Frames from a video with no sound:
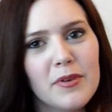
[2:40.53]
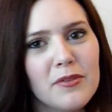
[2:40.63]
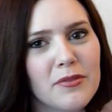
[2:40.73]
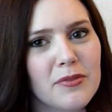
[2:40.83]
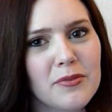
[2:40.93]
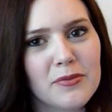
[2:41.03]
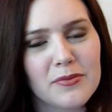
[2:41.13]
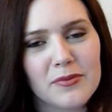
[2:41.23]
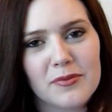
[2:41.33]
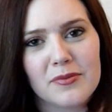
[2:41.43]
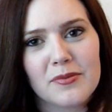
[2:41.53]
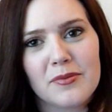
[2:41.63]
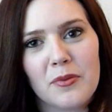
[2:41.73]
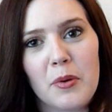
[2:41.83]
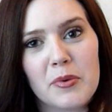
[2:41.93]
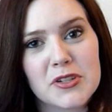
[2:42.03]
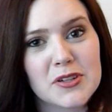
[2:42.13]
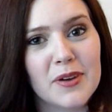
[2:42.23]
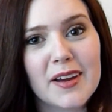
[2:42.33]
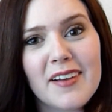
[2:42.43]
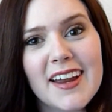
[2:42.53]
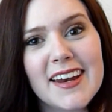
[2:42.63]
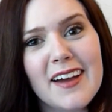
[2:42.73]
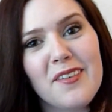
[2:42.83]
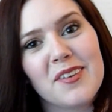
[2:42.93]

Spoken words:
of what we're doing right now.